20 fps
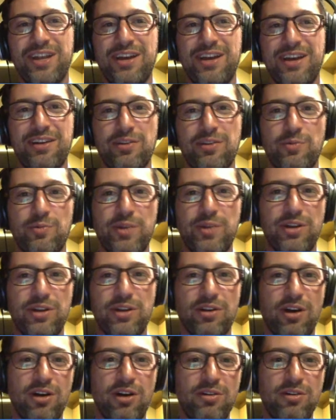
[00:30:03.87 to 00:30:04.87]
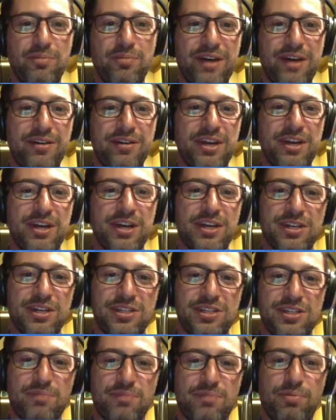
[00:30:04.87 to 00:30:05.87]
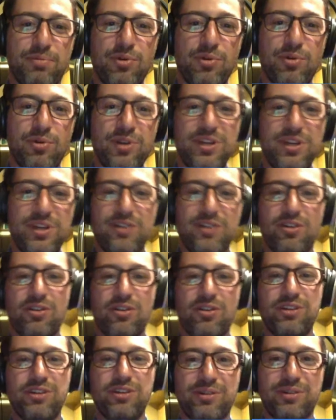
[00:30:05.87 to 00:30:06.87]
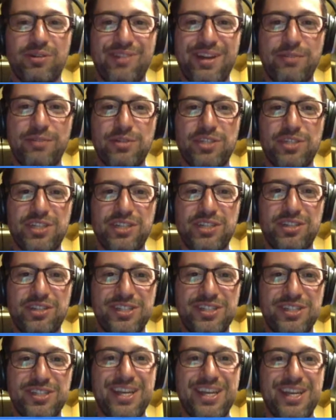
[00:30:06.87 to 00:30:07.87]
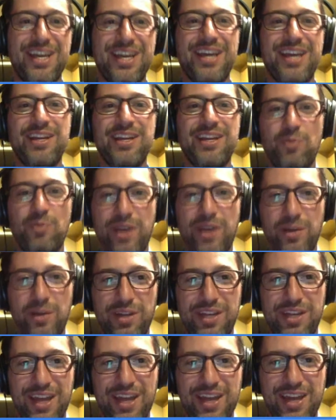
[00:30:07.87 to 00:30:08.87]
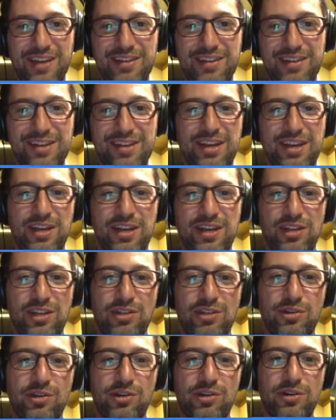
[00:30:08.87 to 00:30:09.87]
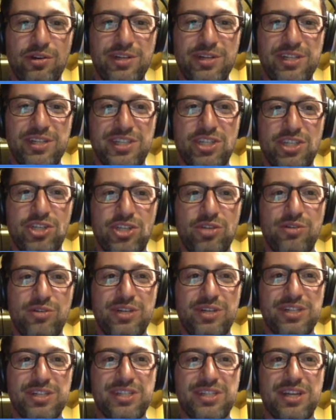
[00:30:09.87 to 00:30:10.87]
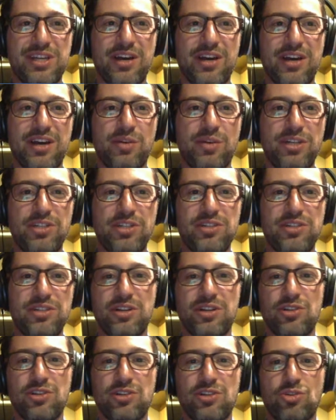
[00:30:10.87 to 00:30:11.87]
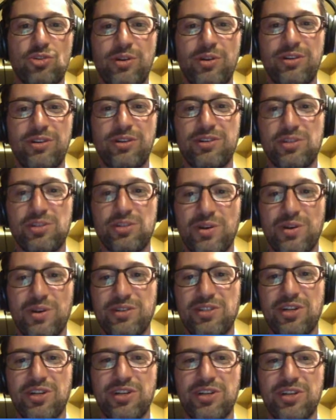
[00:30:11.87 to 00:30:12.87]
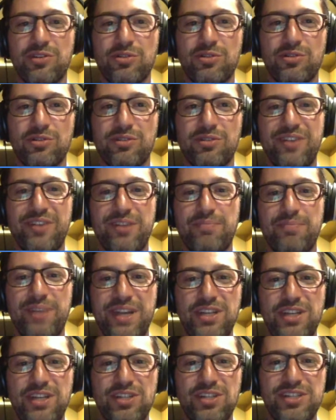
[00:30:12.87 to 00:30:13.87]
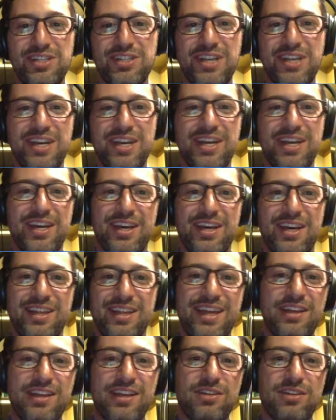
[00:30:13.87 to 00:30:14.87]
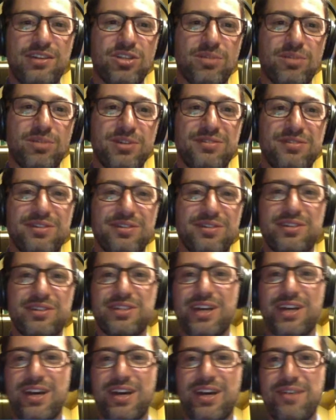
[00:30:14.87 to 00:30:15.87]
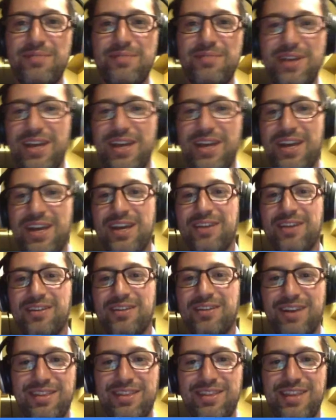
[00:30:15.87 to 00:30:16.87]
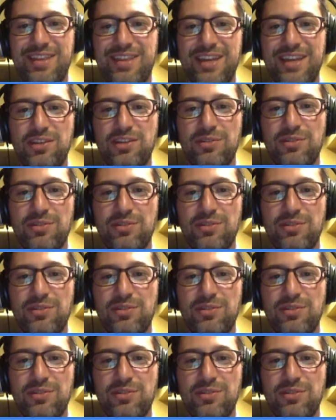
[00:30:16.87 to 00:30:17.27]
and we are all about supporting early career language teachers any way we can. You can always shoot us questions on Twitter as well as on the Google event pages. Thank you so much for your time, and Elaine, thank you